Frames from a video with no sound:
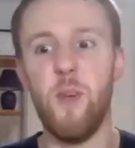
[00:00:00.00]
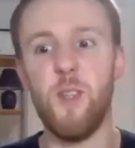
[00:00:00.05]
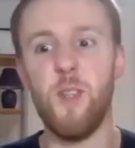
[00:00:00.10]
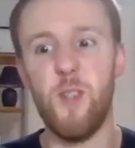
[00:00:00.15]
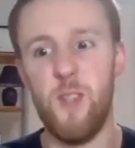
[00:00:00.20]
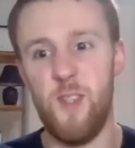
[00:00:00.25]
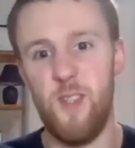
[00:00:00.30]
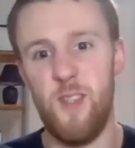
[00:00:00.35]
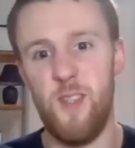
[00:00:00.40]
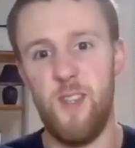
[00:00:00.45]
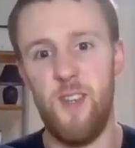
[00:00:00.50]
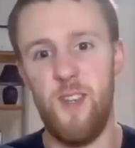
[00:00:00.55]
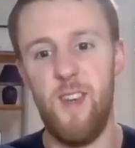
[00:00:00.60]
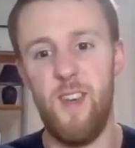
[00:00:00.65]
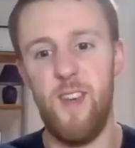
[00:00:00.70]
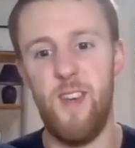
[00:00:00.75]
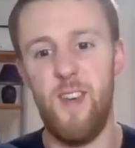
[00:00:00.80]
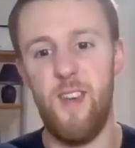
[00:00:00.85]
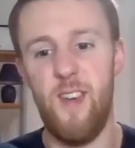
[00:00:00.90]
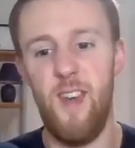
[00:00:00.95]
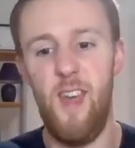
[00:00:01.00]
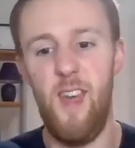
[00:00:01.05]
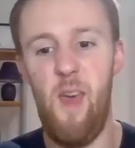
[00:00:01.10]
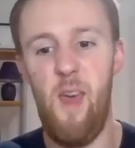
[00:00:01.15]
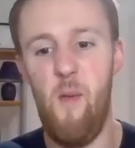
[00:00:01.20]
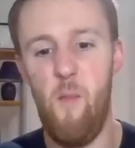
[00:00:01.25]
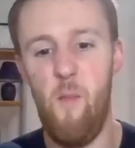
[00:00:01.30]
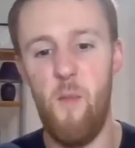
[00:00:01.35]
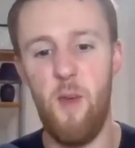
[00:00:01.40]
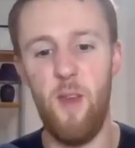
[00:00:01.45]
focus and rely, you know,
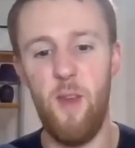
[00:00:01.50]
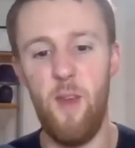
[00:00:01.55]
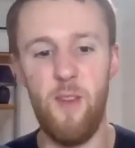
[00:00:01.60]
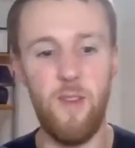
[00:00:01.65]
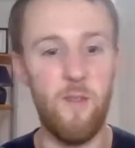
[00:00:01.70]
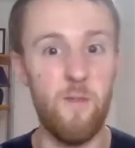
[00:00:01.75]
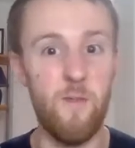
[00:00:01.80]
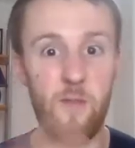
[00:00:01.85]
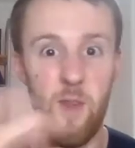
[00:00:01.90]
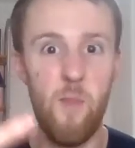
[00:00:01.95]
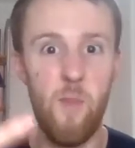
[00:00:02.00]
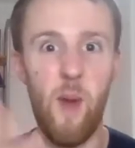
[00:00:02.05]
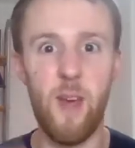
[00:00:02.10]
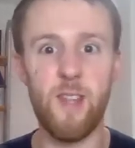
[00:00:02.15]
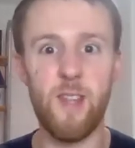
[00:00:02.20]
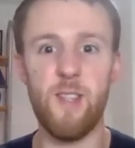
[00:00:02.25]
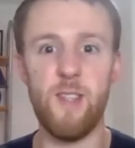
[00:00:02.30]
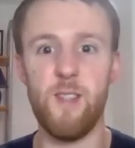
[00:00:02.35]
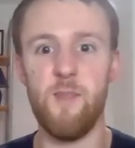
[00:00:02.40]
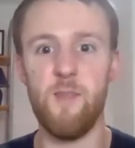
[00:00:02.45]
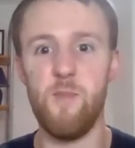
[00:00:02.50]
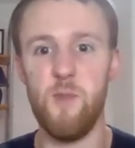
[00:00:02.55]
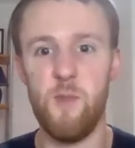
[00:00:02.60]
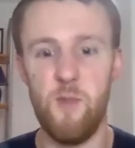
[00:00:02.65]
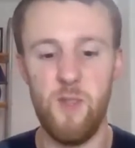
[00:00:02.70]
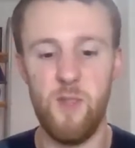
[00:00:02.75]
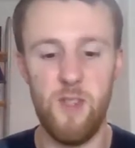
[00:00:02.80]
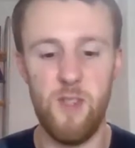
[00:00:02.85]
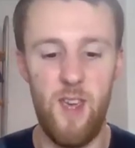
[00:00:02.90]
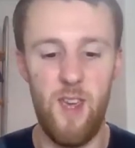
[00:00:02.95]
we push away these internal
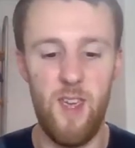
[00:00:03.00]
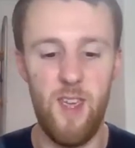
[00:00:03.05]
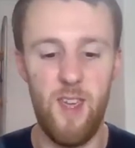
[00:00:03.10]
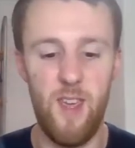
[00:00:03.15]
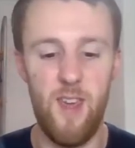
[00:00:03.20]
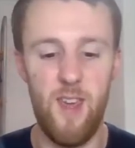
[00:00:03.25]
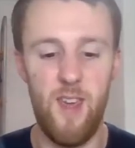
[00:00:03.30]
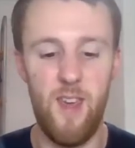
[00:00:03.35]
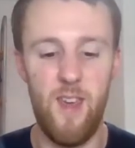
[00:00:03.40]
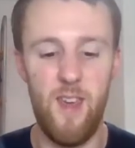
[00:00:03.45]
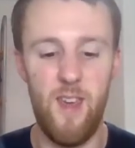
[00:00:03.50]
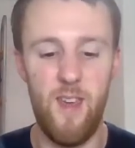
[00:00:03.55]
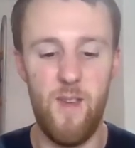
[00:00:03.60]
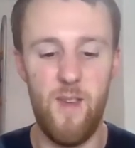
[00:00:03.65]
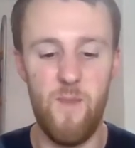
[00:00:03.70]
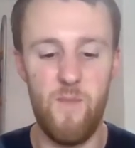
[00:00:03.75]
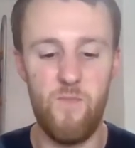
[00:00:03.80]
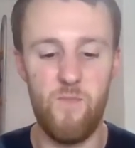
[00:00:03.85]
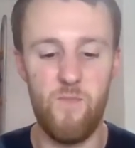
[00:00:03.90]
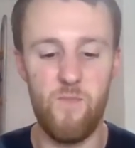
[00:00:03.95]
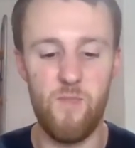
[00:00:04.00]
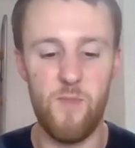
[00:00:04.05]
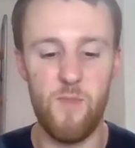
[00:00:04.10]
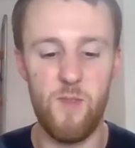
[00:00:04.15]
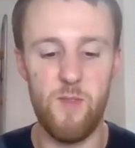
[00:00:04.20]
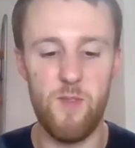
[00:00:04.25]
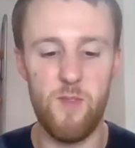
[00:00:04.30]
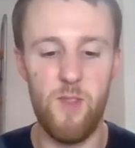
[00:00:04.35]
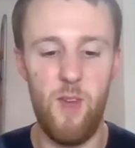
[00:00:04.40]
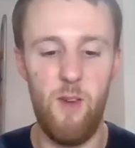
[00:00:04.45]
measures and